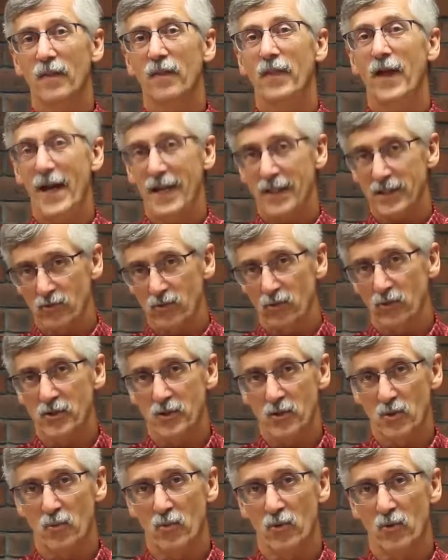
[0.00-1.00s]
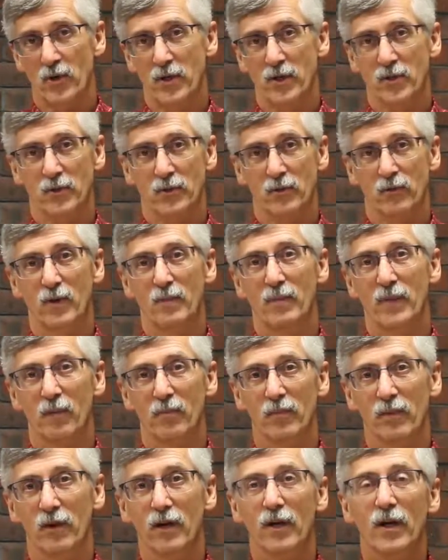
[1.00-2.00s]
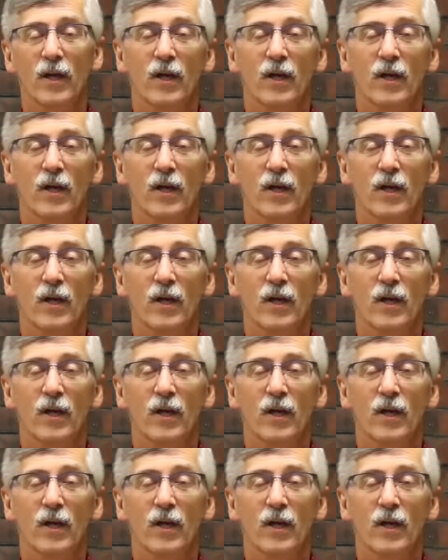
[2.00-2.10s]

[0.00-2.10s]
That's what's important to remember.